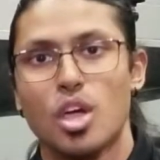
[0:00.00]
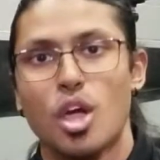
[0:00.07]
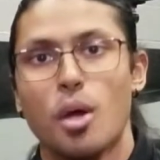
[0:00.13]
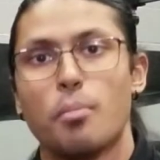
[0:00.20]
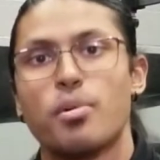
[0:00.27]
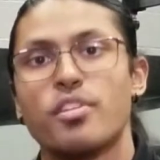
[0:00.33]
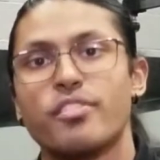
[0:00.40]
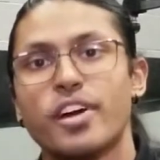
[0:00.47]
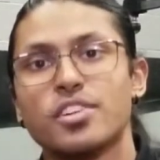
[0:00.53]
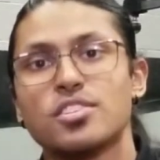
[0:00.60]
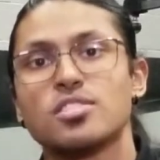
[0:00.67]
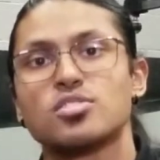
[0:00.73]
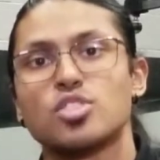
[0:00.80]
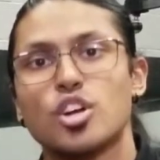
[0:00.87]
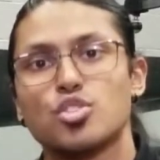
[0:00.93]
Prevention
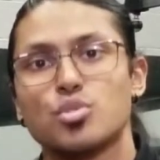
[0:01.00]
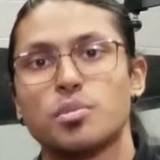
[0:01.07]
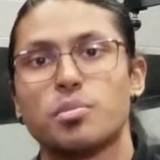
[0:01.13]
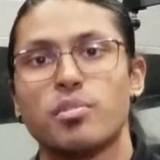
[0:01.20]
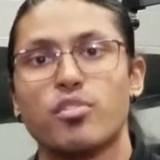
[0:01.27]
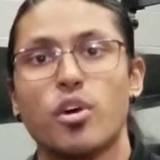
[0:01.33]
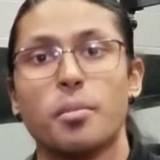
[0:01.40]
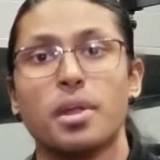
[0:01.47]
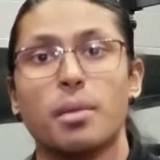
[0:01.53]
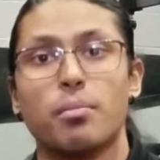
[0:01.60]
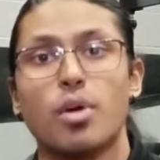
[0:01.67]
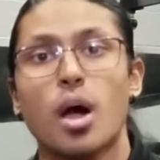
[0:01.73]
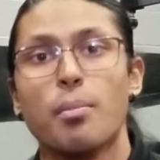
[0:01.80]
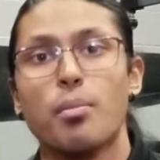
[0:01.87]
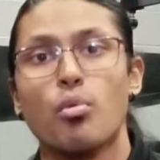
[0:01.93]
starts with performing a
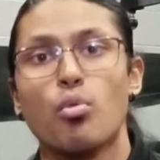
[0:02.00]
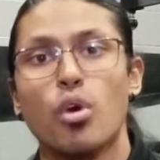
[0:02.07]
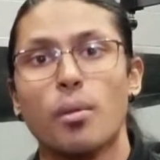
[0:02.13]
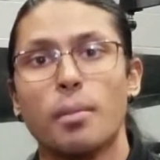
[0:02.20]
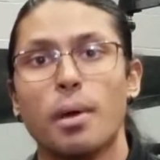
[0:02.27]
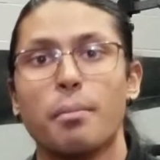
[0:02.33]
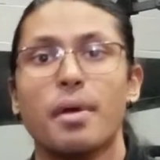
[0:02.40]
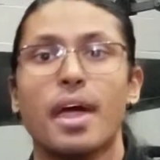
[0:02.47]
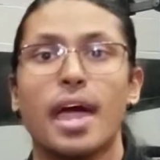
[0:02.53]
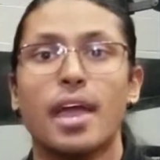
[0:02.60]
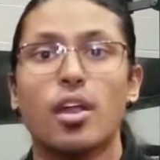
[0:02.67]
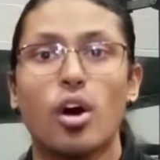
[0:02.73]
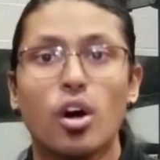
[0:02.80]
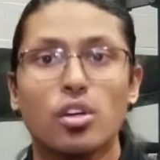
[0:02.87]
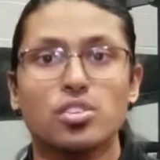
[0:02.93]
proper warm-up and
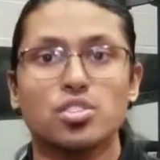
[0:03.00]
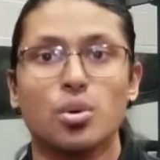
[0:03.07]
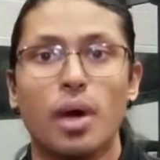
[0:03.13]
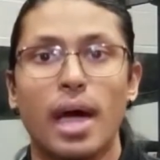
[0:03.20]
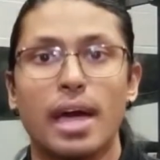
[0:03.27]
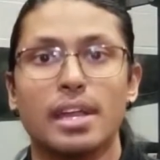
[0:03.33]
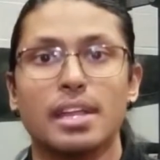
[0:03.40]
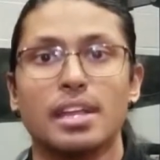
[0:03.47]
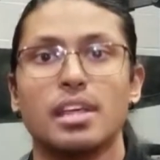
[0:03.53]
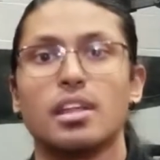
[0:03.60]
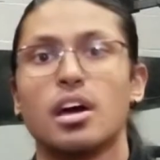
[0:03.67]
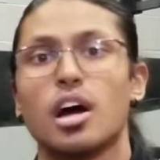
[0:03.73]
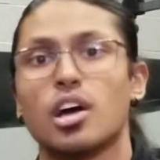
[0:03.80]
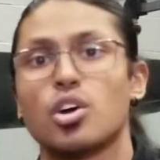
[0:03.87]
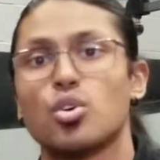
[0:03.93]
also adding in
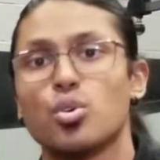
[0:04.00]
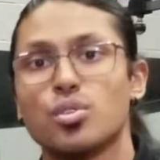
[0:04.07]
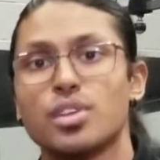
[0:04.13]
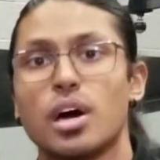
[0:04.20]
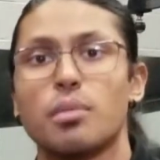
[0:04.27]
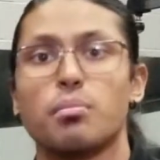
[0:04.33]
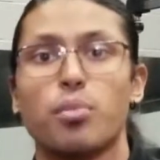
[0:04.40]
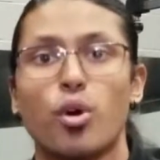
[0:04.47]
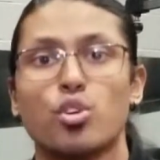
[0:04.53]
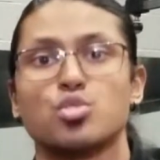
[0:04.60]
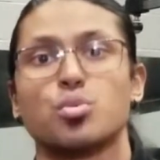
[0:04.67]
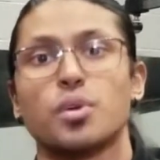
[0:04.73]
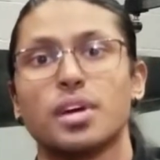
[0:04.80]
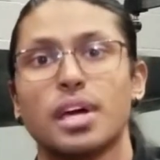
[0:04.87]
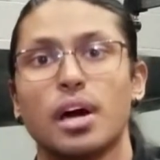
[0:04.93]
a cool-down
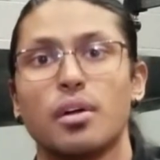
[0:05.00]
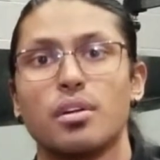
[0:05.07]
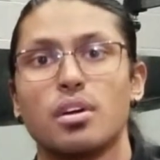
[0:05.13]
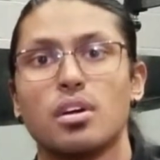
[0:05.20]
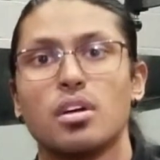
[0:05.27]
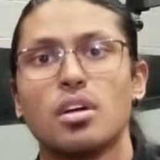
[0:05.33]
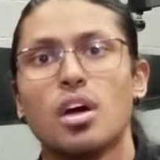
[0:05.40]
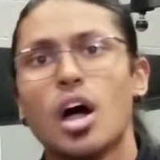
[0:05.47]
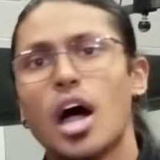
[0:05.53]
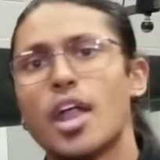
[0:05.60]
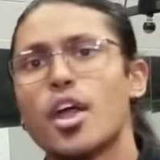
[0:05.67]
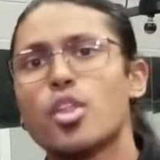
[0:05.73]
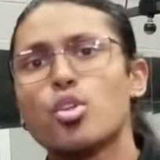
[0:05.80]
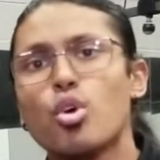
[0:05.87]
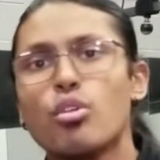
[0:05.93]
post-workout.
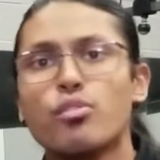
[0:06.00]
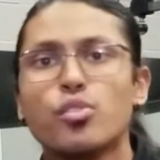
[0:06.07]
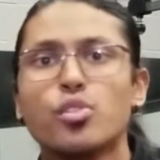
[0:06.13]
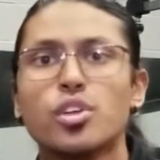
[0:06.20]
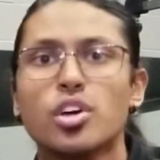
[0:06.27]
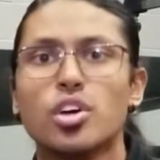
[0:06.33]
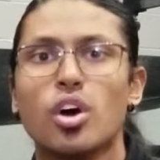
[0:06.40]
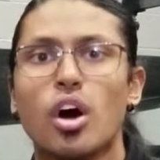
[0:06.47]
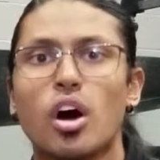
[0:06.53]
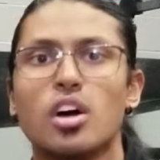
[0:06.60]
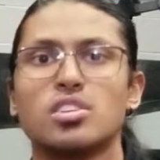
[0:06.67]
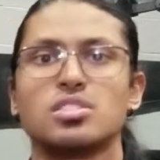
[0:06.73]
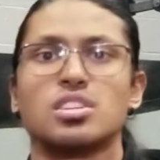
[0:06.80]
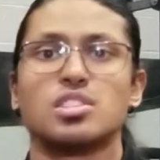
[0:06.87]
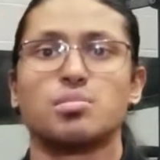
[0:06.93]
Another overlooked cause
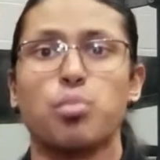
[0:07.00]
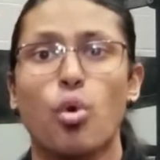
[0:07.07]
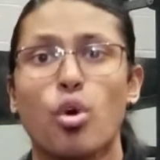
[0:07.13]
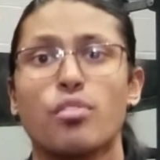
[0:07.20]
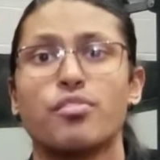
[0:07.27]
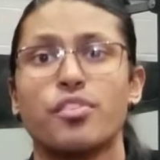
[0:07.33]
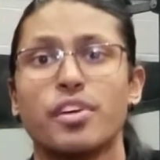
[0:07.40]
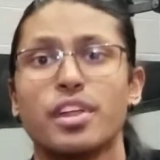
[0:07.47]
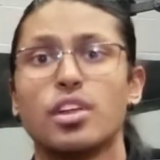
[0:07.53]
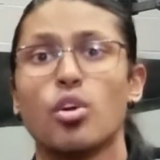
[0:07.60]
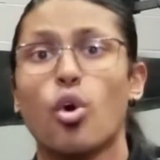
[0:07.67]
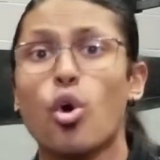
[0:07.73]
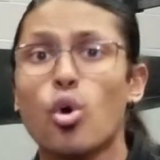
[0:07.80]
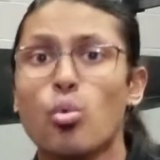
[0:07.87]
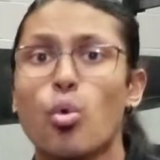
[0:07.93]
is poor fitting
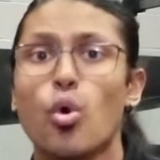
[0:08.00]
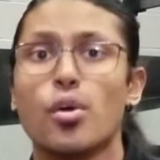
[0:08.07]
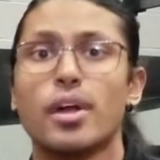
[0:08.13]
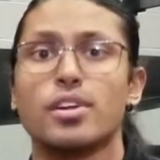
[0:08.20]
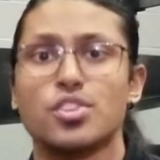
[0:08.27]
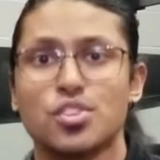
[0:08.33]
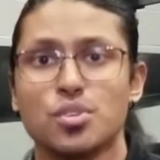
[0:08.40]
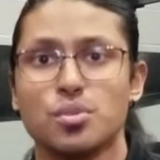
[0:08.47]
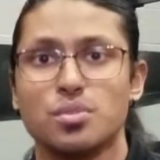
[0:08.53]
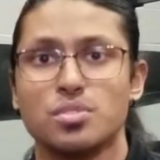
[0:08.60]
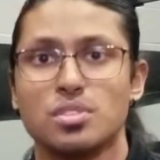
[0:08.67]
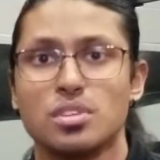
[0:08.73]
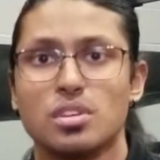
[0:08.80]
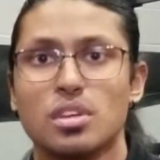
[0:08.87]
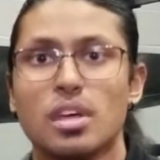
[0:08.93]
or worn-out shoes.
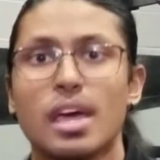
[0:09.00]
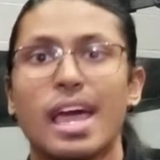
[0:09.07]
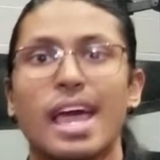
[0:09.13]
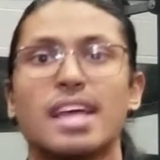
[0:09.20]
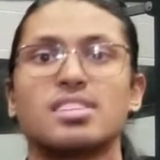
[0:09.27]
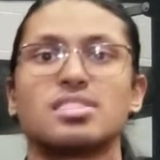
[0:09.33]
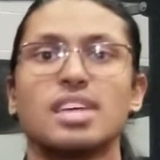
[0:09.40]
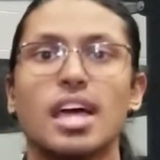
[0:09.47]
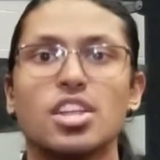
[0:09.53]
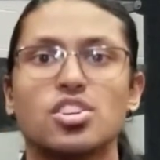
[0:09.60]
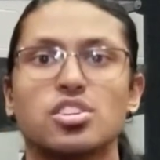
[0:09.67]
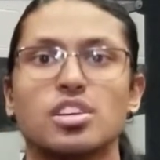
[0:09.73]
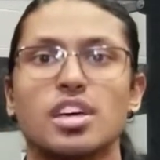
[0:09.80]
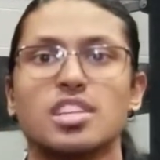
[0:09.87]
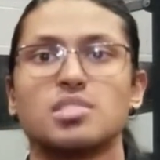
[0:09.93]

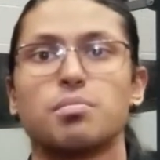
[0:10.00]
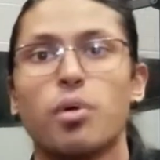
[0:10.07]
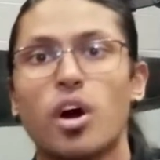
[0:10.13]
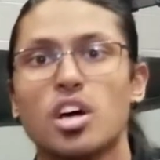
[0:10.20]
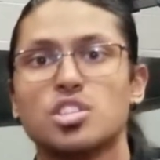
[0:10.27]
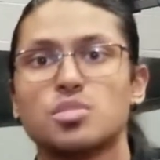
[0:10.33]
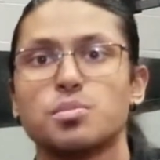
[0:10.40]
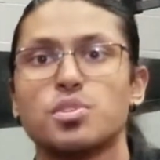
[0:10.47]
Essentially, it's possible the